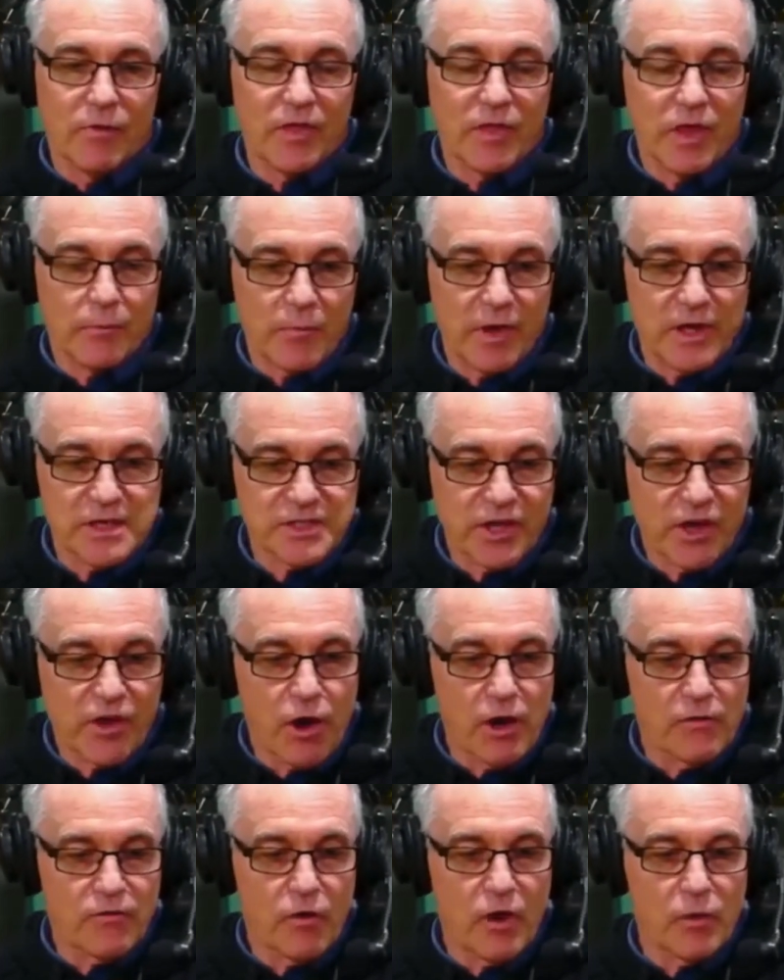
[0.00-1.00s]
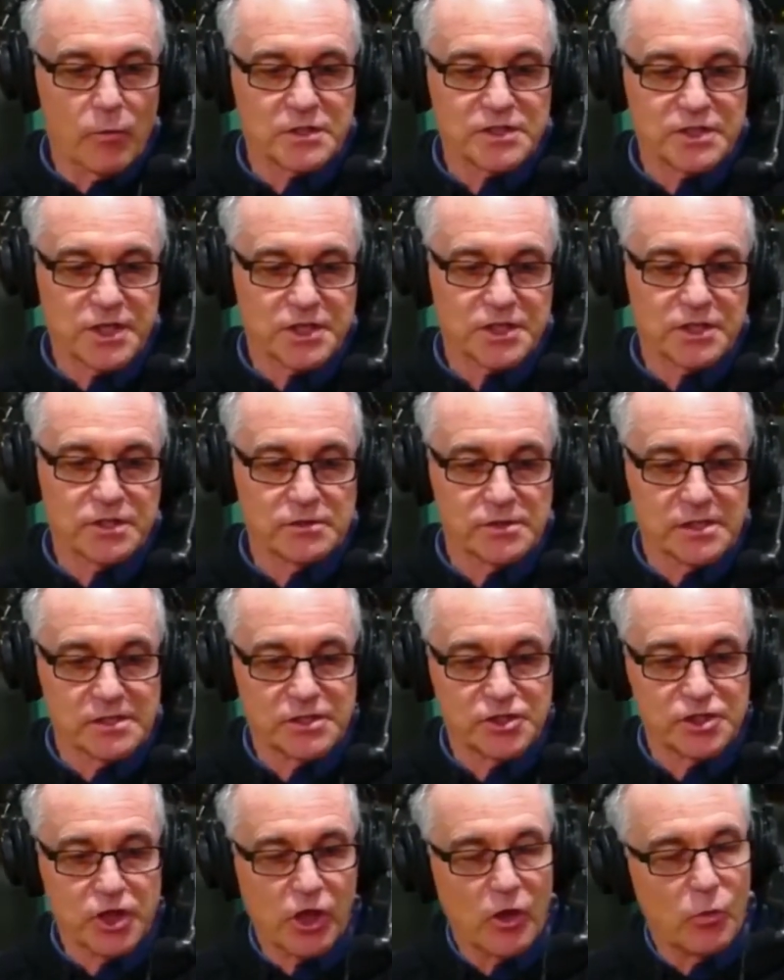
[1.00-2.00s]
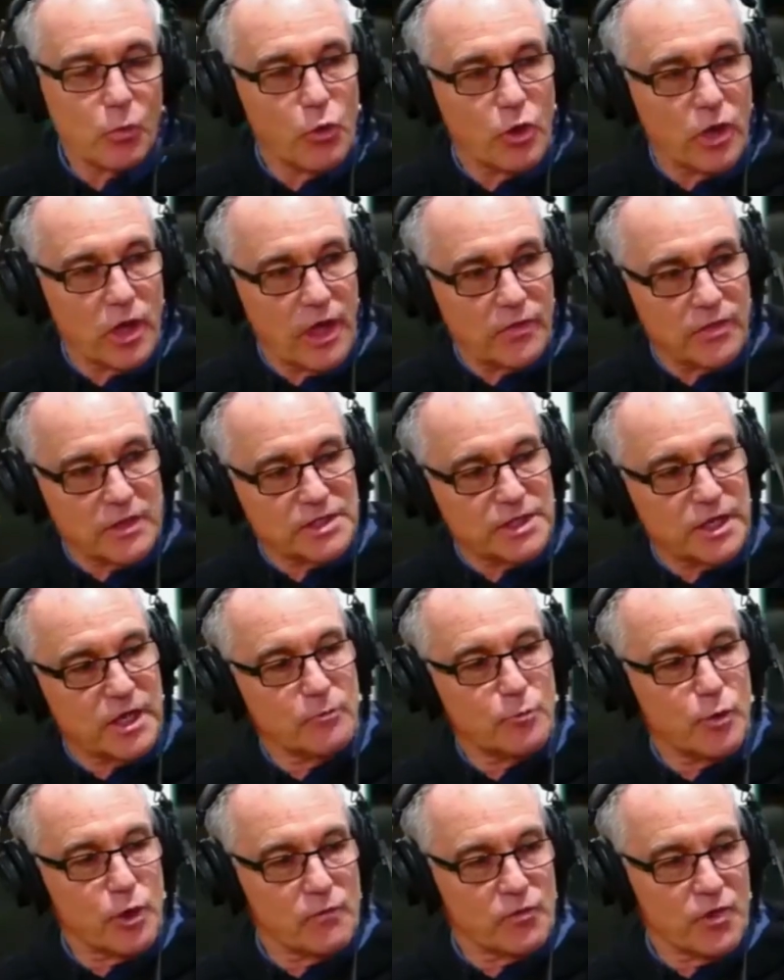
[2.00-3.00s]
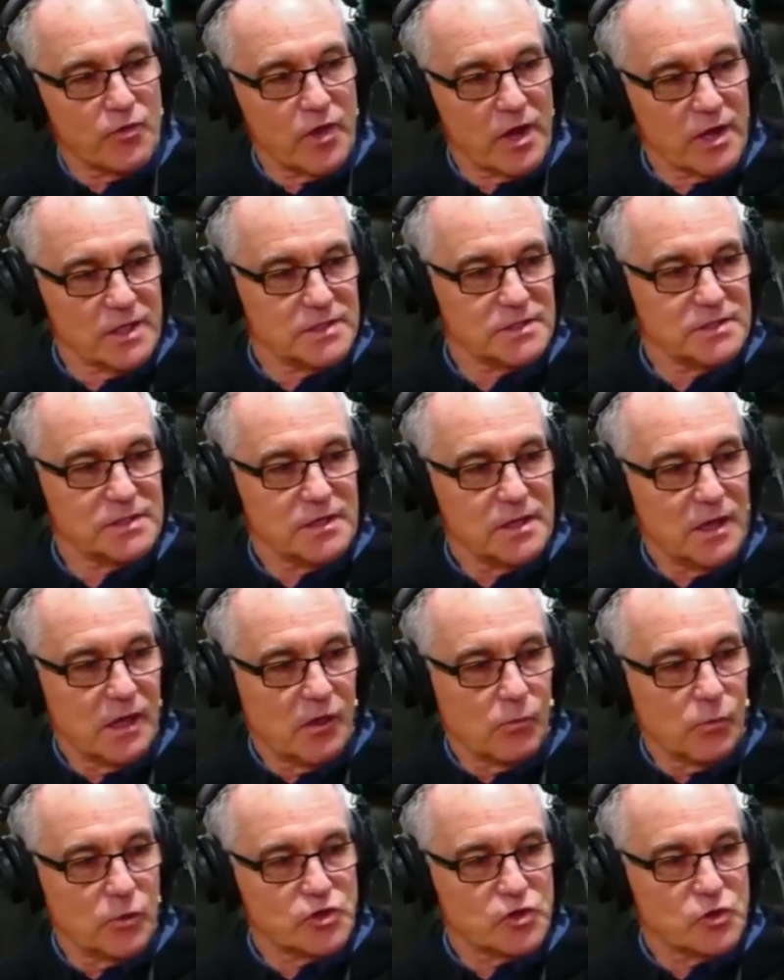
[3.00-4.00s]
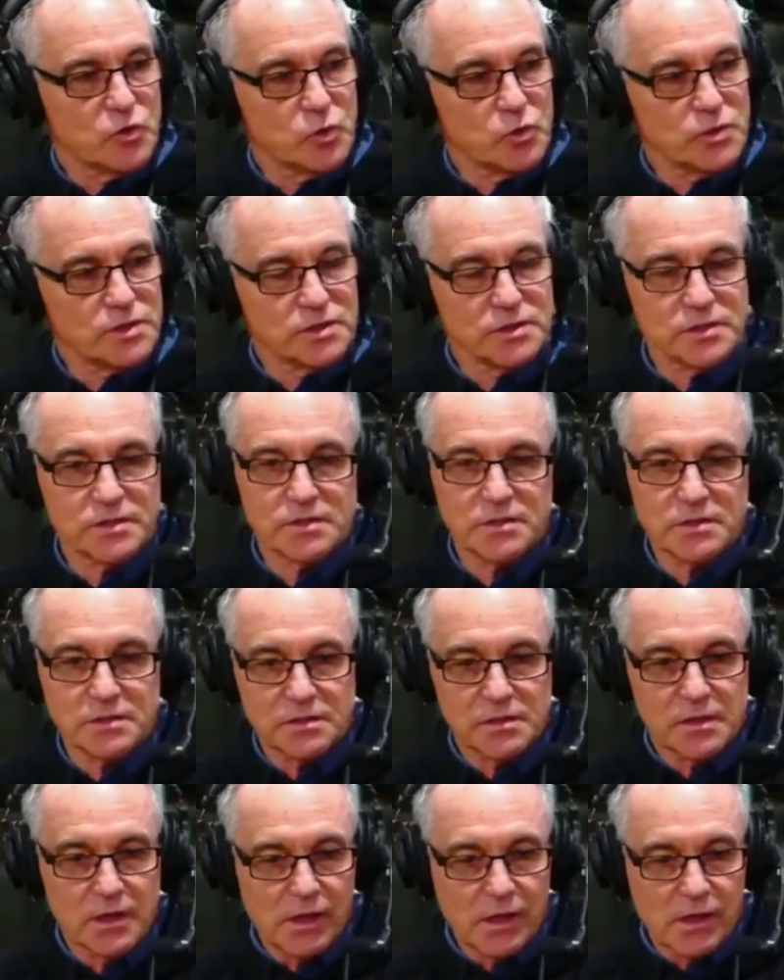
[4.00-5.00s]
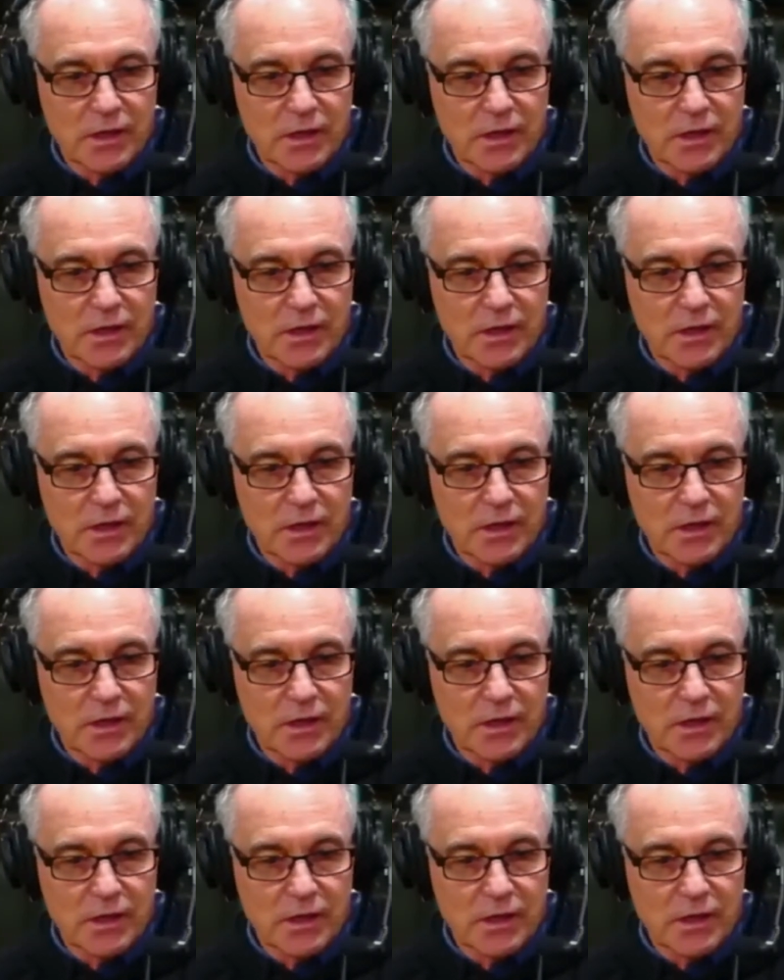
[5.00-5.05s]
I think the biggest thing I find with sectionals is you can work out the tempo of the race, which horses